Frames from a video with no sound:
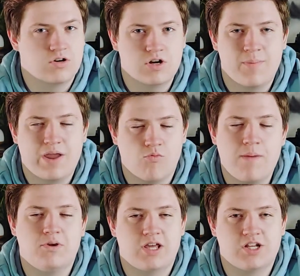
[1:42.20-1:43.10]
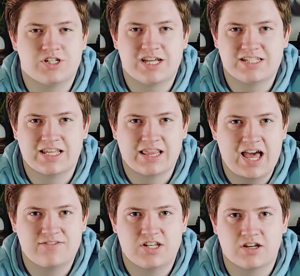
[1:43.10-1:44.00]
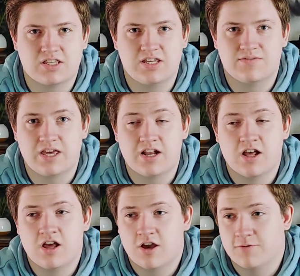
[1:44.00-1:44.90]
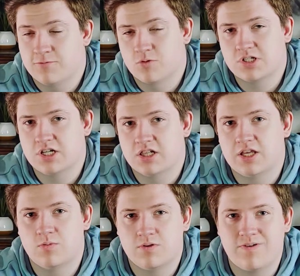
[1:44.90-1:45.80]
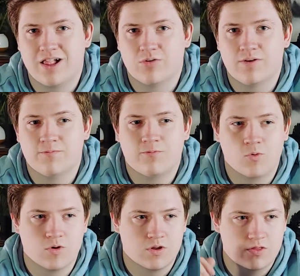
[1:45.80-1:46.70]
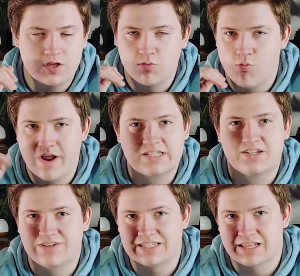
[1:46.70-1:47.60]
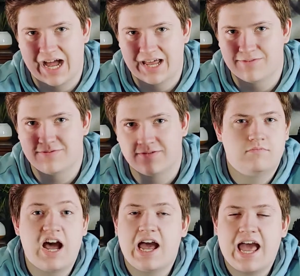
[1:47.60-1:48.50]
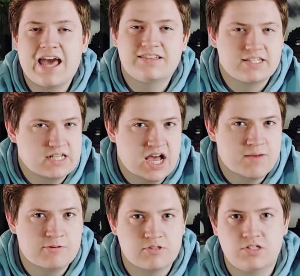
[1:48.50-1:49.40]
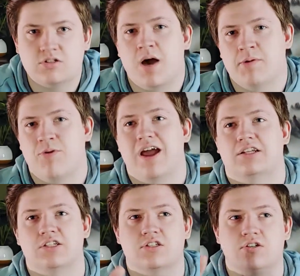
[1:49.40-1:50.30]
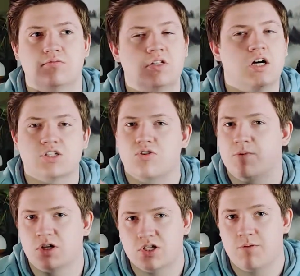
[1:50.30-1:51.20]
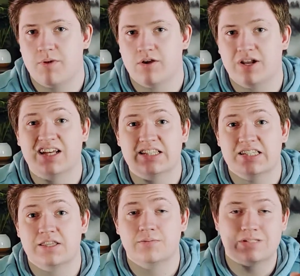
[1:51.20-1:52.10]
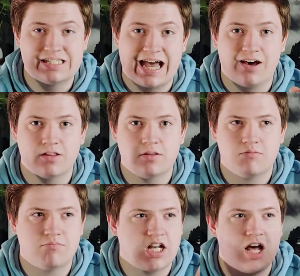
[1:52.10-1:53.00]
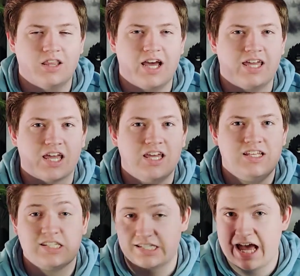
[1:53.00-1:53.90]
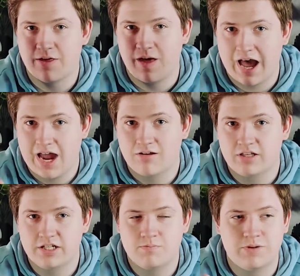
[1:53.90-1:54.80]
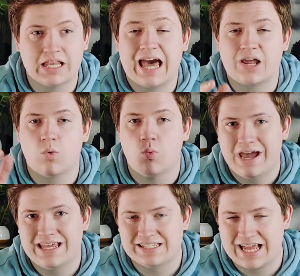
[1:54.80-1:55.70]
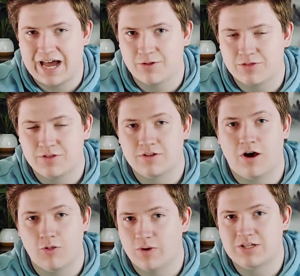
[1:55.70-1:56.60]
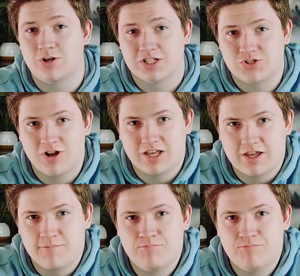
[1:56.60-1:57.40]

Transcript: earned him a reputation as a livestock thief that, unfortunately, would follow him for the rest of his life. Now, at this time, it was still common practice to toss criminals on a boat and send them south. Not like South Ireland, but like way south, all the way to Australia.